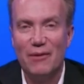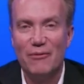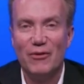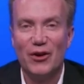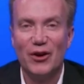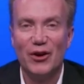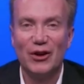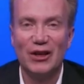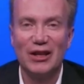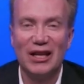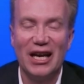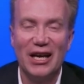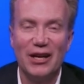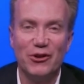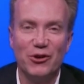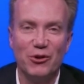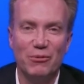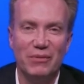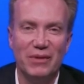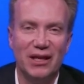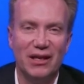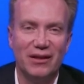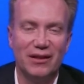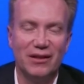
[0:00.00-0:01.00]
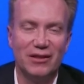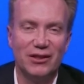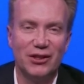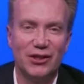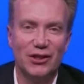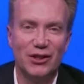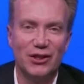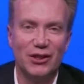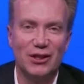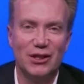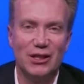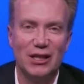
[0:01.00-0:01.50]
I'm very glad you
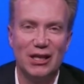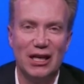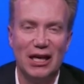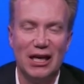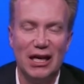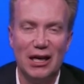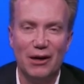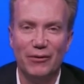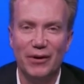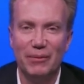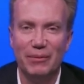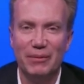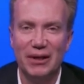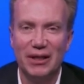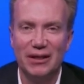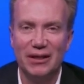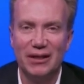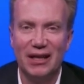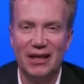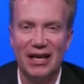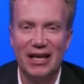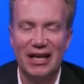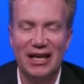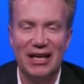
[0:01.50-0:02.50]
mentioned uh, women.